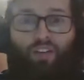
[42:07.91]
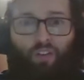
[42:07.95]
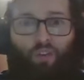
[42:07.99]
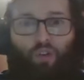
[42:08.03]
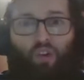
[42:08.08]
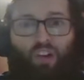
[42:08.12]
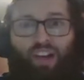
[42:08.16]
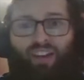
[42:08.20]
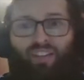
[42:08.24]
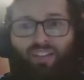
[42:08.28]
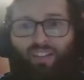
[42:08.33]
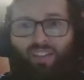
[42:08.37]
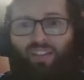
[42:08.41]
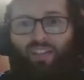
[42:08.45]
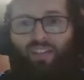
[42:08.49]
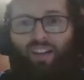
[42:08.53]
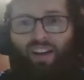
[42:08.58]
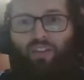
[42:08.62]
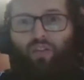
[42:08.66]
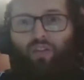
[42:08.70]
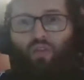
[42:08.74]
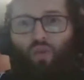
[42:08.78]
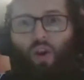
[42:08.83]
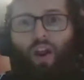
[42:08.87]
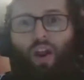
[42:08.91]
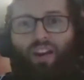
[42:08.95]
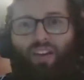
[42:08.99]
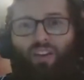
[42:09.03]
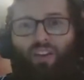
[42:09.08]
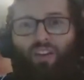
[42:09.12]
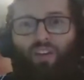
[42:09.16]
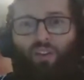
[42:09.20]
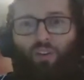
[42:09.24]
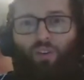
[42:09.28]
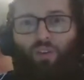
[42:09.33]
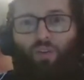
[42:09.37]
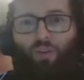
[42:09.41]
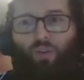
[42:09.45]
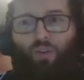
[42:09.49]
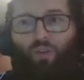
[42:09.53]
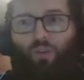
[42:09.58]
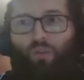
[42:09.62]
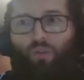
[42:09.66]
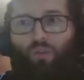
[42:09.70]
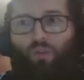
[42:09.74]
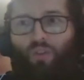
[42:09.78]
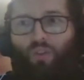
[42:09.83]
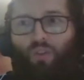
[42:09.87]
So let's try
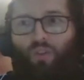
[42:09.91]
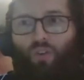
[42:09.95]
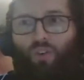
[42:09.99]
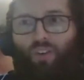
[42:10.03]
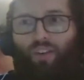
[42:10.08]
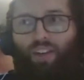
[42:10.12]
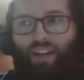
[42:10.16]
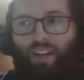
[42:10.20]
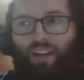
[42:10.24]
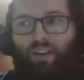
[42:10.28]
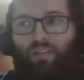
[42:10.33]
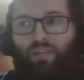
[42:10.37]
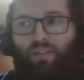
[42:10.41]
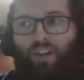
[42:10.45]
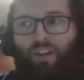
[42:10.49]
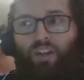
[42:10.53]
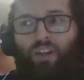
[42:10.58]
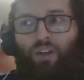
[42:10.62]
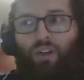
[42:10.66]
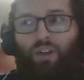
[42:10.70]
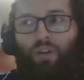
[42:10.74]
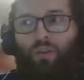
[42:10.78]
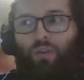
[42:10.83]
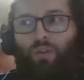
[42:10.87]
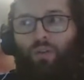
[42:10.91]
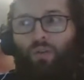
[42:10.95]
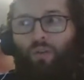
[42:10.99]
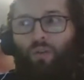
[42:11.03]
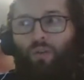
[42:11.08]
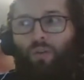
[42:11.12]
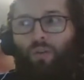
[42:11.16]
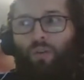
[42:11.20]
to give a new